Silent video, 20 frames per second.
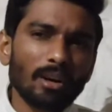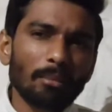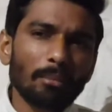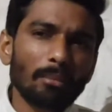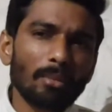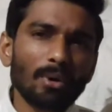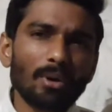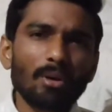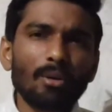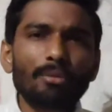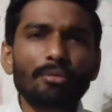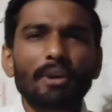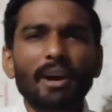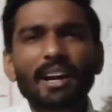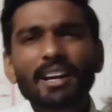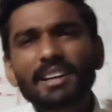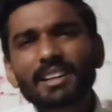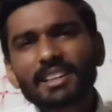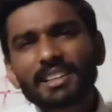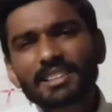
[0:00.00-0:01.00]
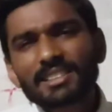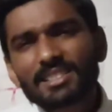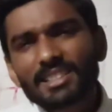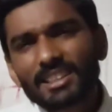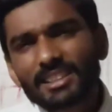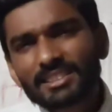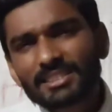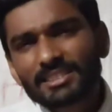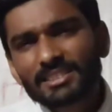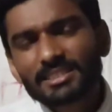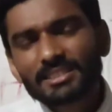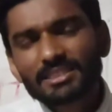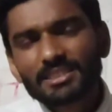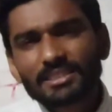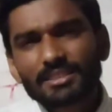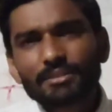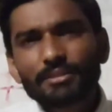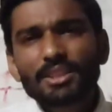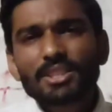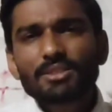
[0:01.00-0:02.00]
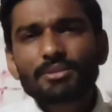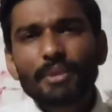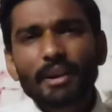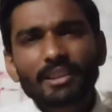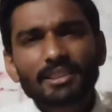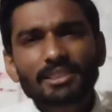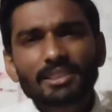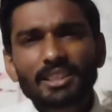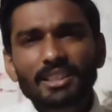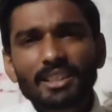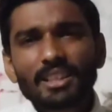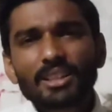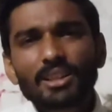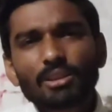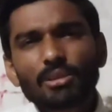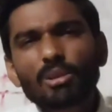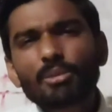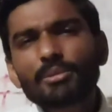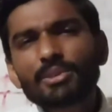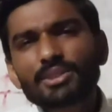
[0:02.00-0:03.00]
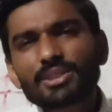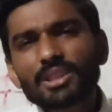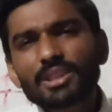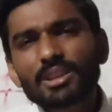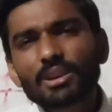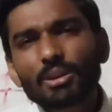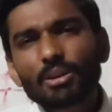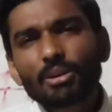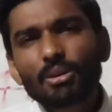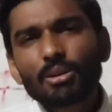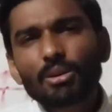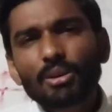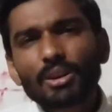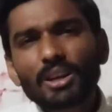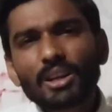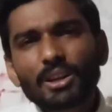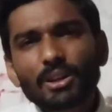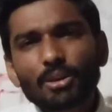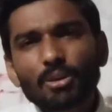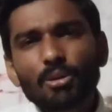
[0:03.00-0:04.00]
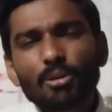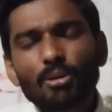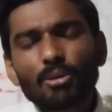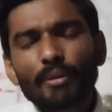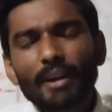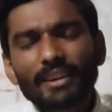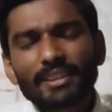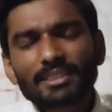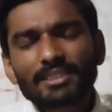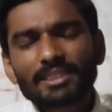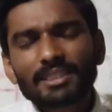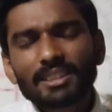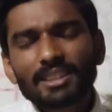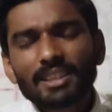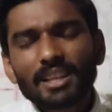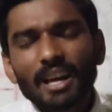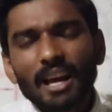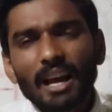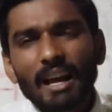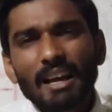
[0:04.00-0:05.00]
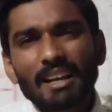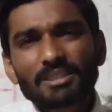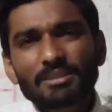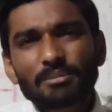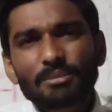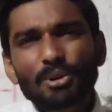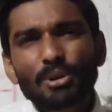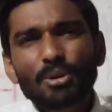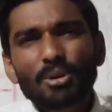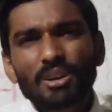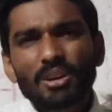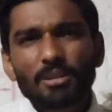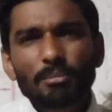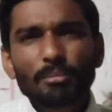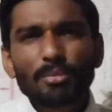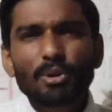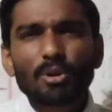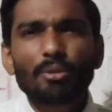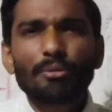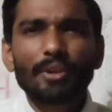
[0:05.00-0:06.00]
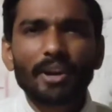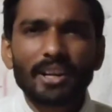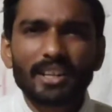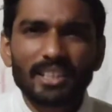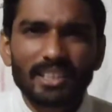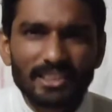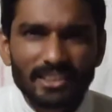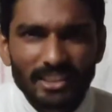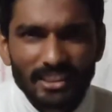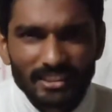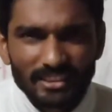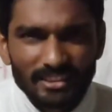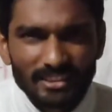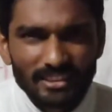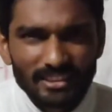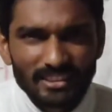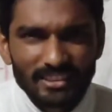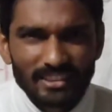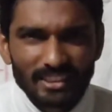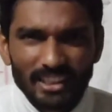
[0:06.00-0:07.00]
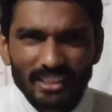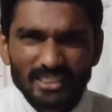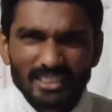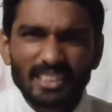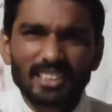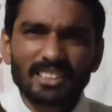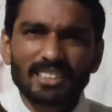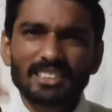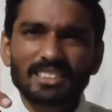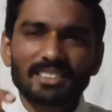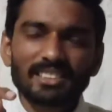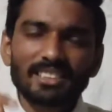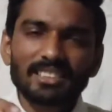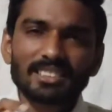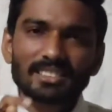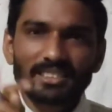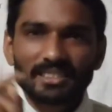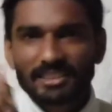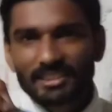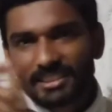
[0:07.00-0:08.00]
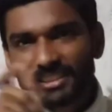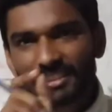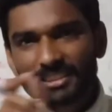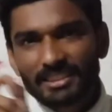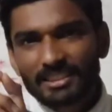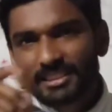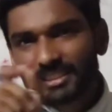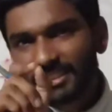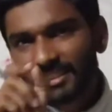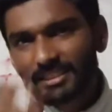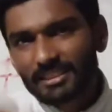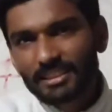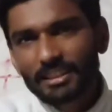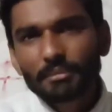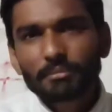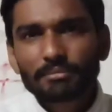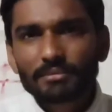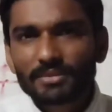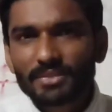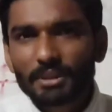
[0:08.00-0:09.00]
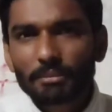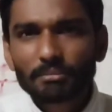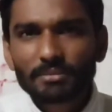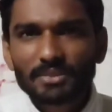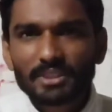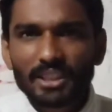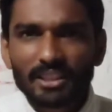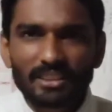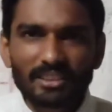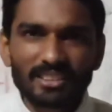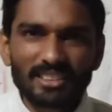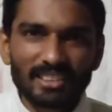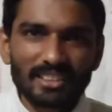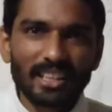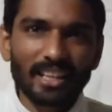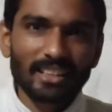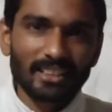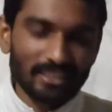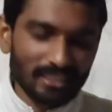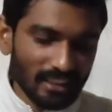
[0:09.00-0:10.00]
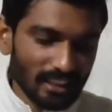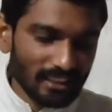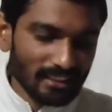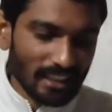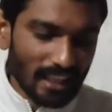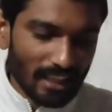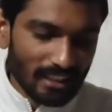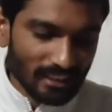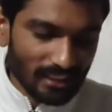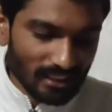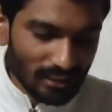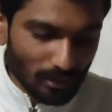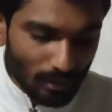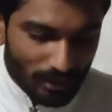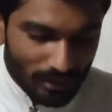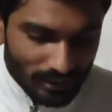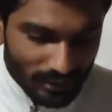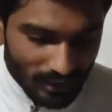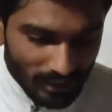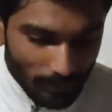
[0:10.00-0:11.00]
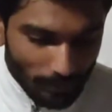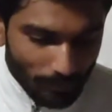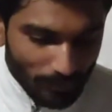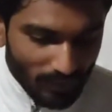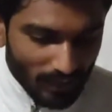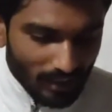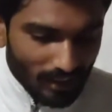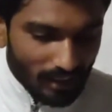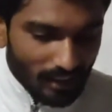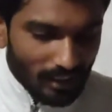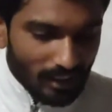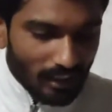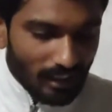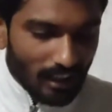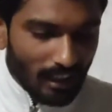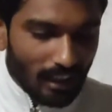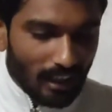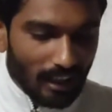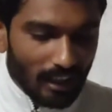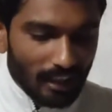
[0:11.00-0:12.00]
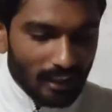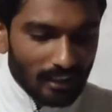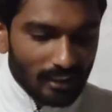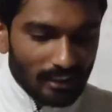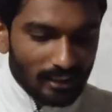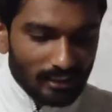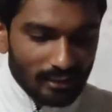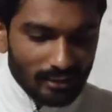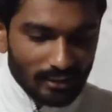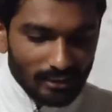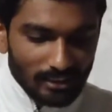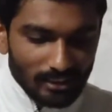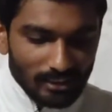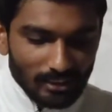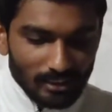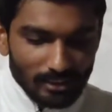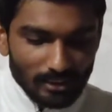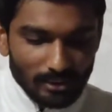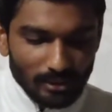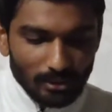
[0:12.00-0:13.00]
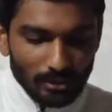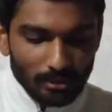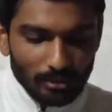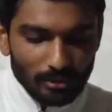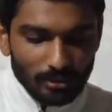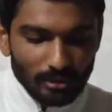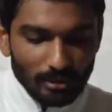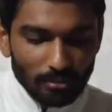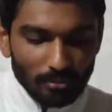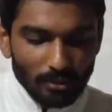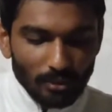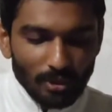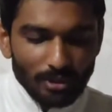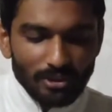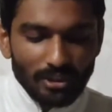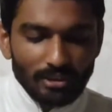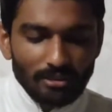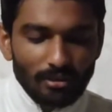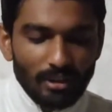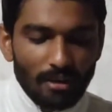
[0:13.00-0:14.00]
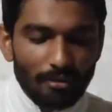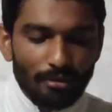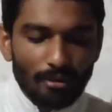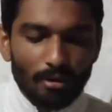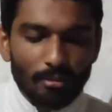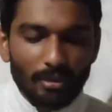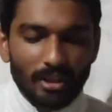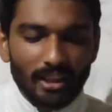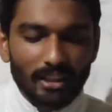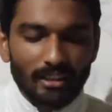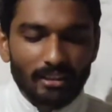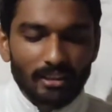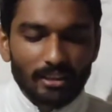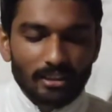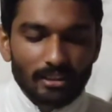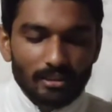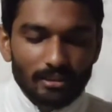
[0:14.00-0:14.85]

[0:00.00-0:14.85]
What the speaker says: number of antigen, which vaccine, Covishield or Covaxin, has more number of antigens. I think this, something like this, that this question. And so some questions were from like